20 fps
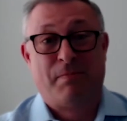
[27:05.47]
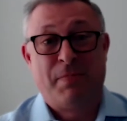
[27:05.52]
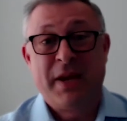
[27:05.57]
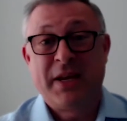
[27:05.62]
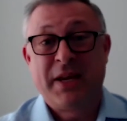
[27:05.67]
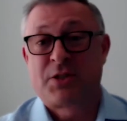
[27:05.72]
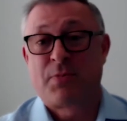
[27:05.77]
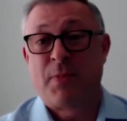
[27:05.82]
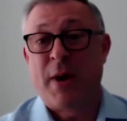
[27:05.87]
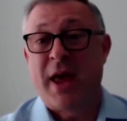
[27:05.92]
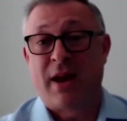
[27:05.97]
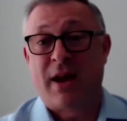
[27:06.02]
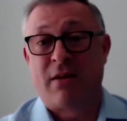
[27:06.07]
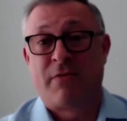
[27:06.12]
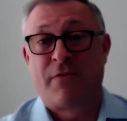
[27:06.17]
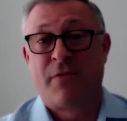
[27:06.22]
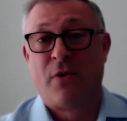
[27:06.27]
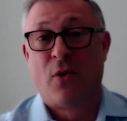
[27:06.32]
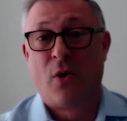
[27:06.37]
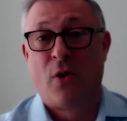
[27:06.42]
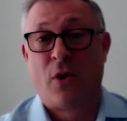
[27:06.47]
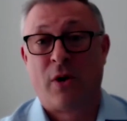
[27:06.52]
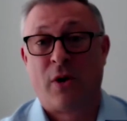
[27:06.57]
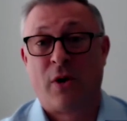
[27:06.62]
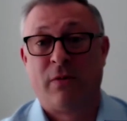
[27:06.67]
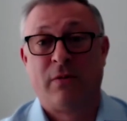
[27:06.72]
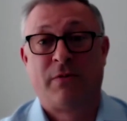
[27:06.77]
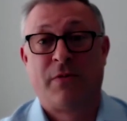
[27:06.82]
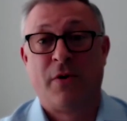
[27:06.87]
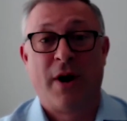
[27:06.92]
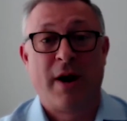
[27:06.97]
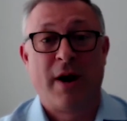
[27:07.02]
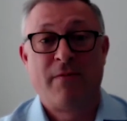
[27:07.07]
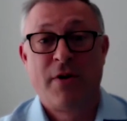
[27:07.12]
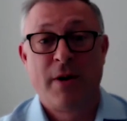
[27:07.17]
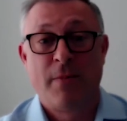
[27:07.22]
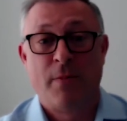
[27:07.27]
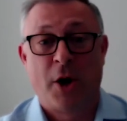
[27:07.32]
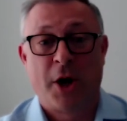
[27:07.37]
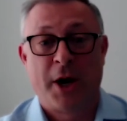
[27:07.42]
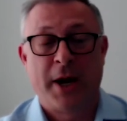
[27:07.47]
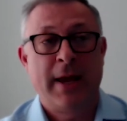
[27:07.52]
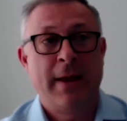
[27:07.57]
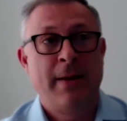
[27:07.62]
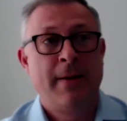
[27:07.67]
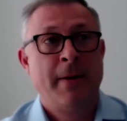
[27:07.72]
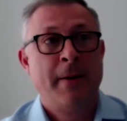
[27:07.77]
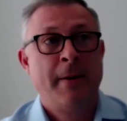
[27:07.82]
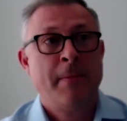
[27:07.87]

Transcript: big spend for for everybody